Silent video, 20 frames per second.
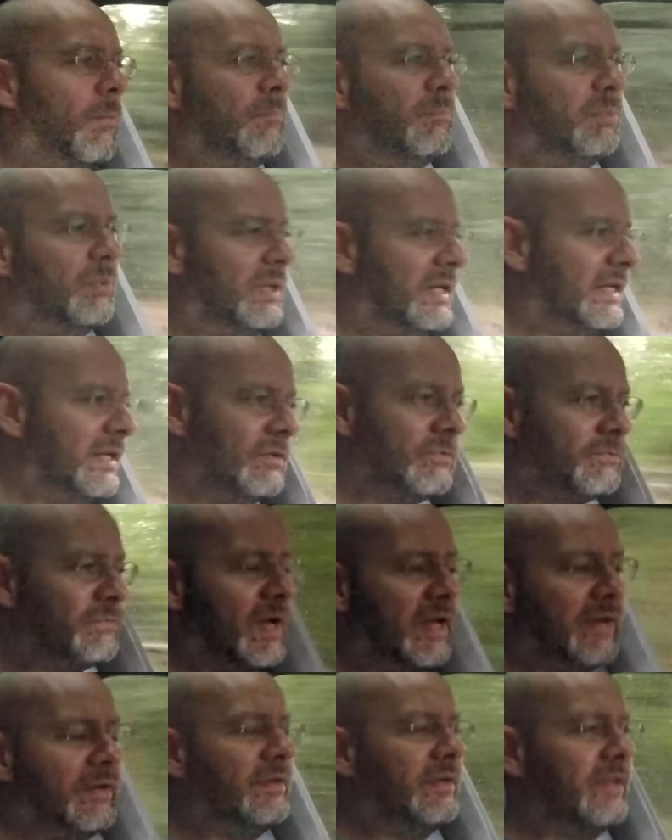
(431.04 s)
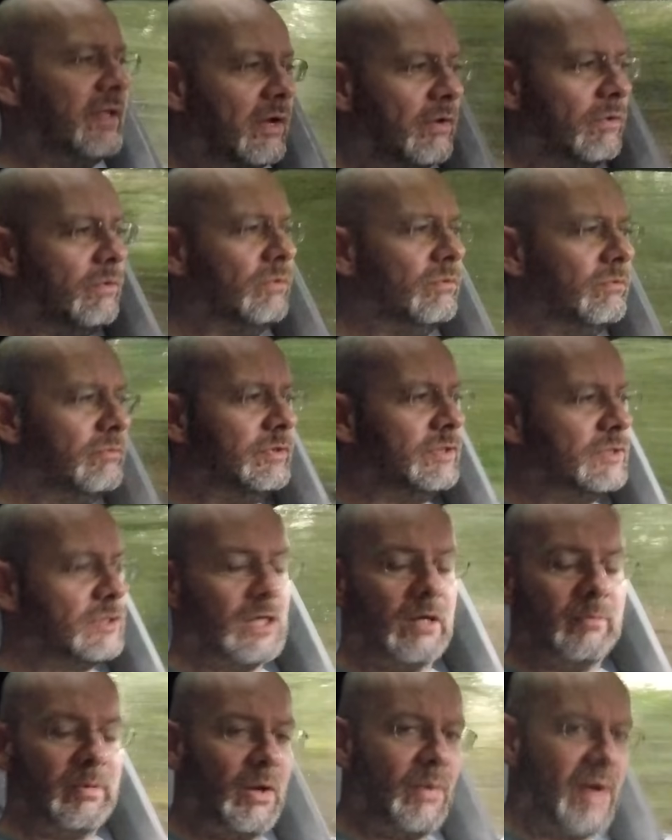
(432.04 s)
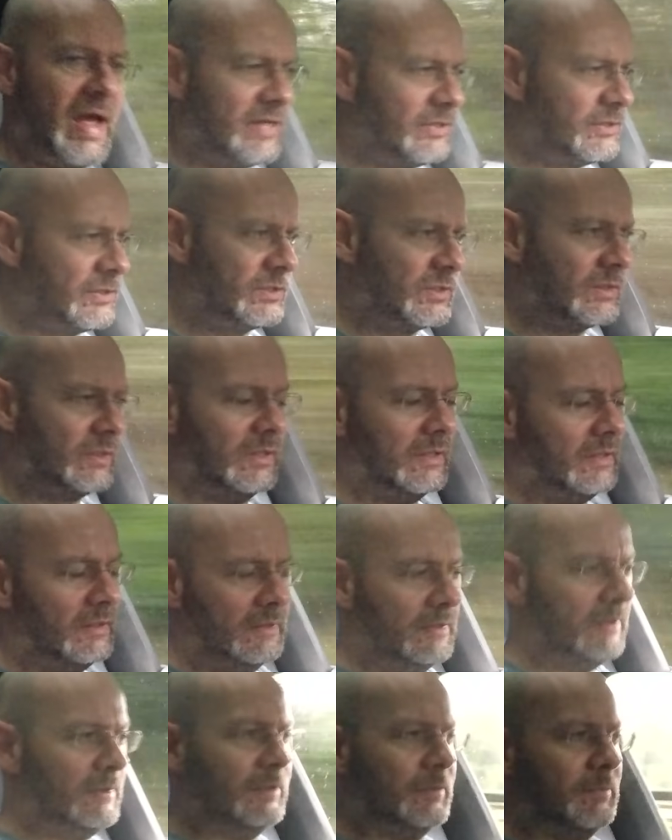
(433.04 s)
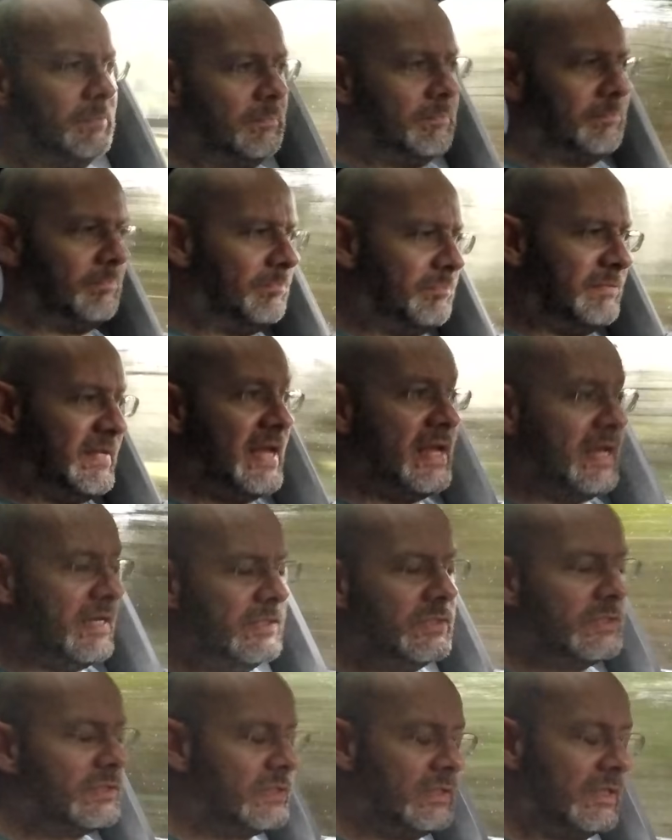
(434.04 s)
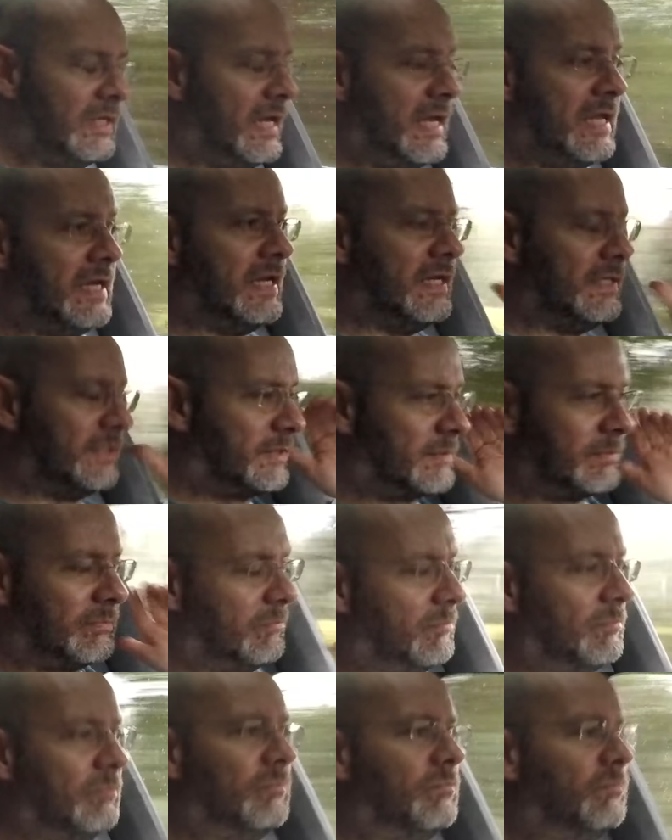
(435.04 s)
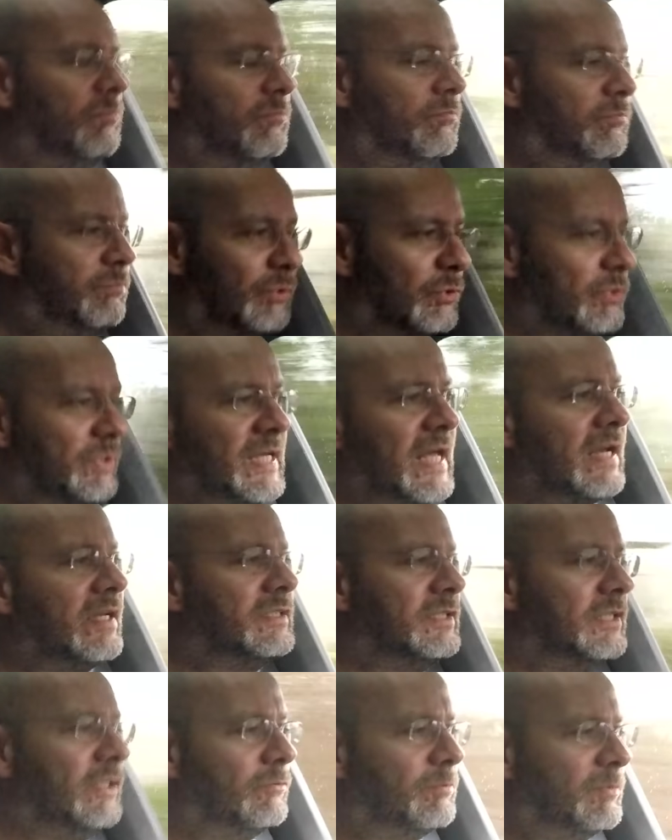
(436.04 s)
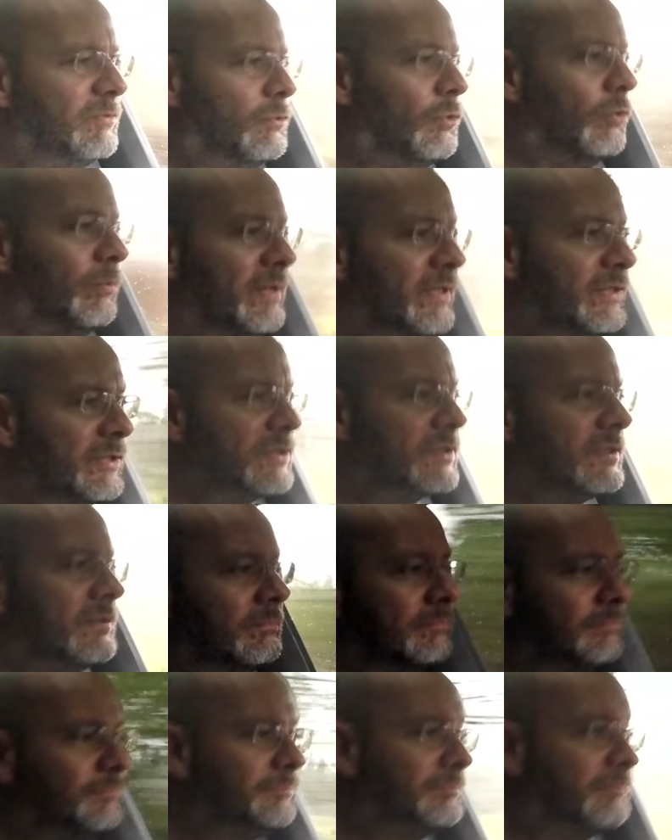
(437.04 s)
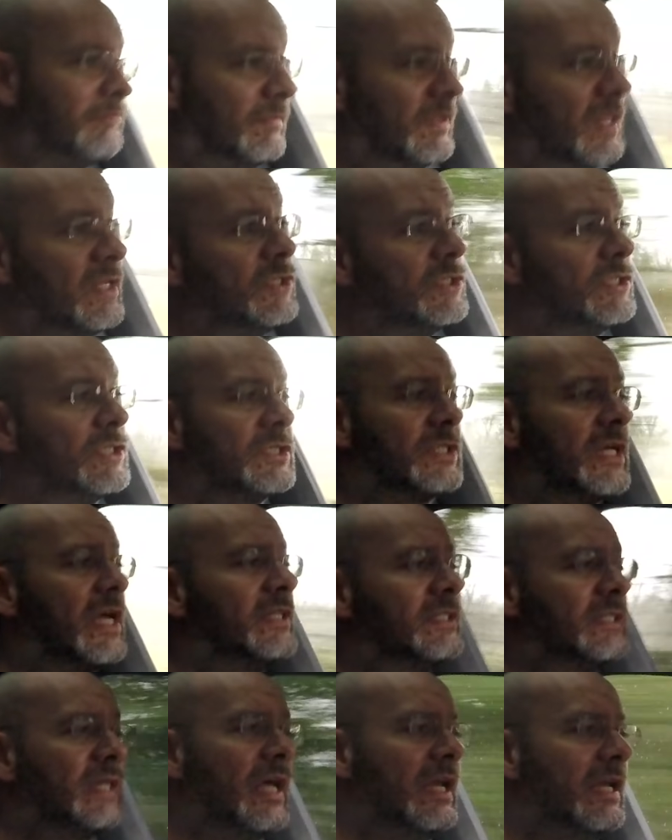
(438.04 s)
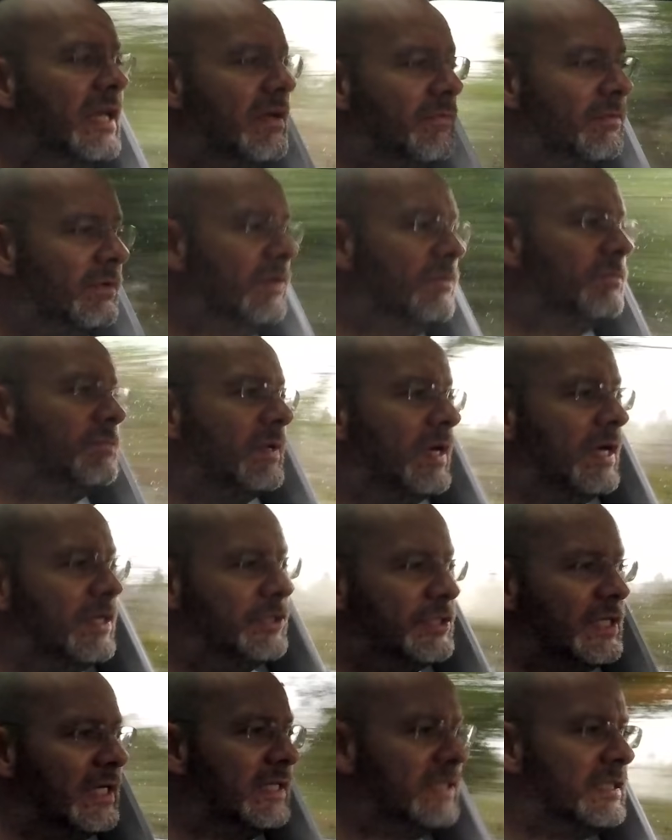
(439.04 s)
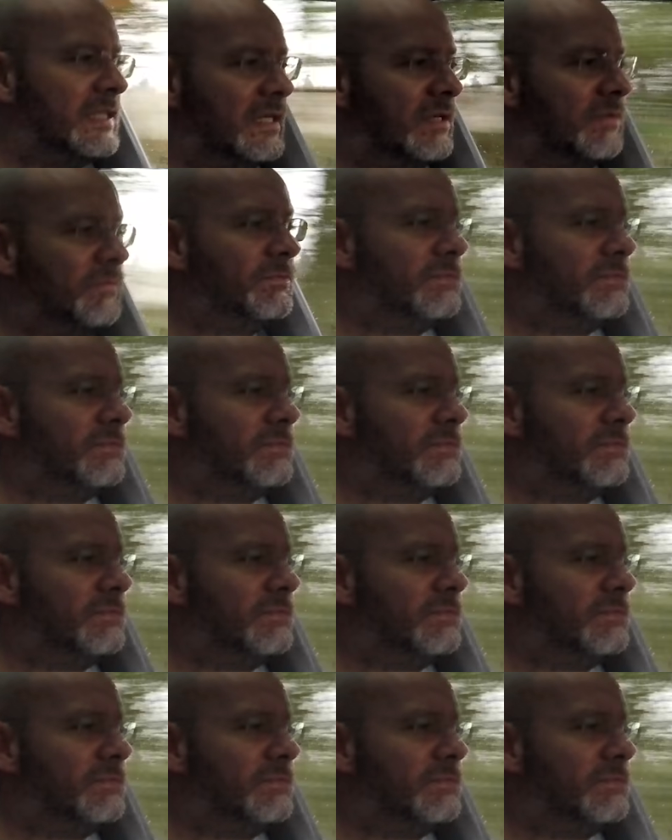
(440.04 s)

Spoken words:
brilliant fun though the Turbo S is in its brutality of performance, this just has a level of agility and